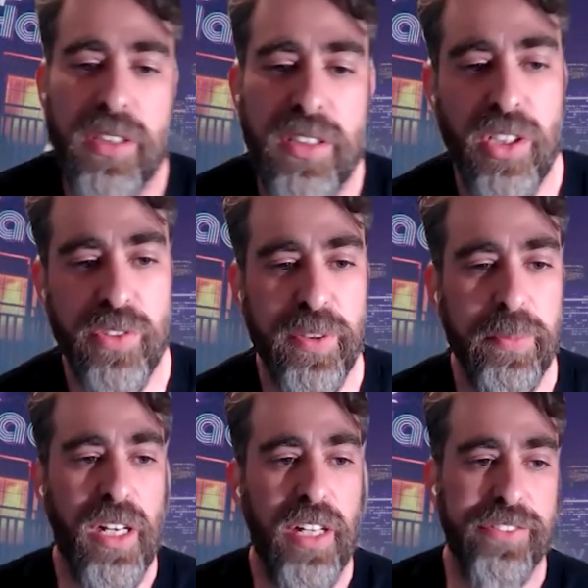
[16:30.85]
I'll start from
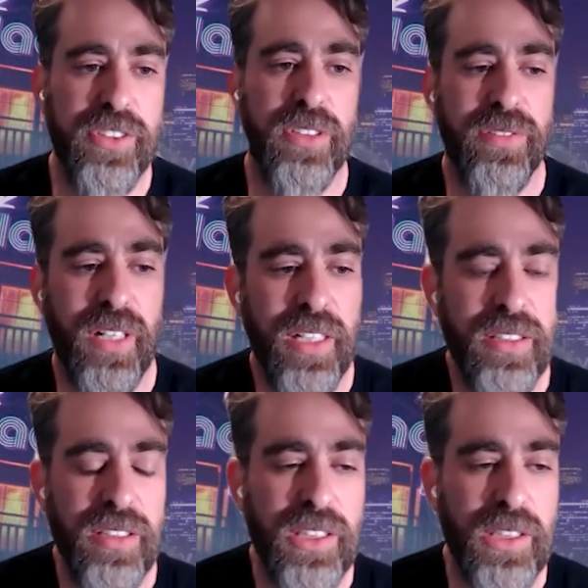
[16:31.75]
the left to the
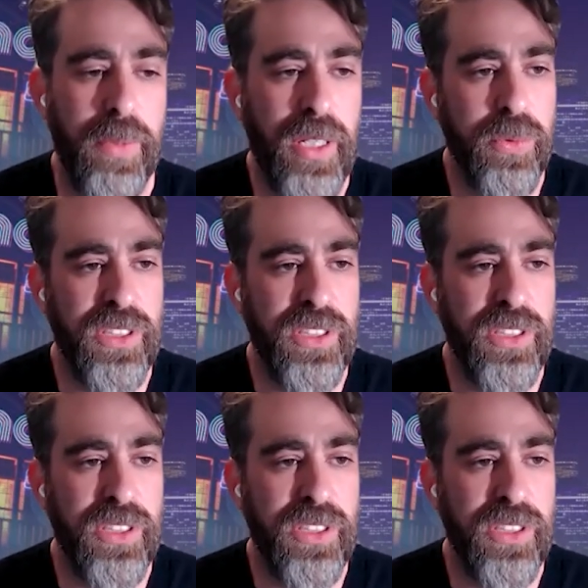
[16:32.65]
right and explain.